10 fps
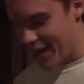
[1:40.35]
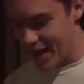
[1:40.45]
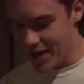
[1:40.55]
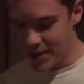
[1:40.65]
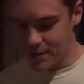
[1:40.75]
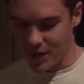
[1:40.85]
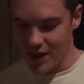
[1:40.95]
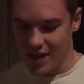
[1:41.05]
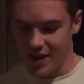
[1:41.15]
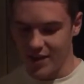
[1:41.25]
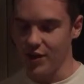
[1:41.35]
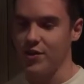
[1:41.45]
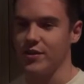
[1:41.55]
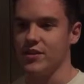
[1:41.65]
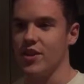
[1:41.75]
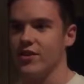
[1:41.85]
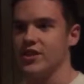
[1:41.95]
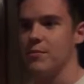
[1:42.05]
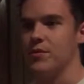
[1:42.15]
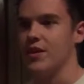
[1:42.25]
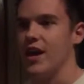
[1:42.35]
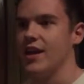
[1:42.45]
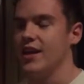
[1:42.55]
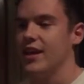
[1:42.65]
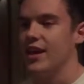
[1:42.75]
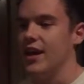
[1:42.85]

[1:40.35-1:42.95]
Another example of that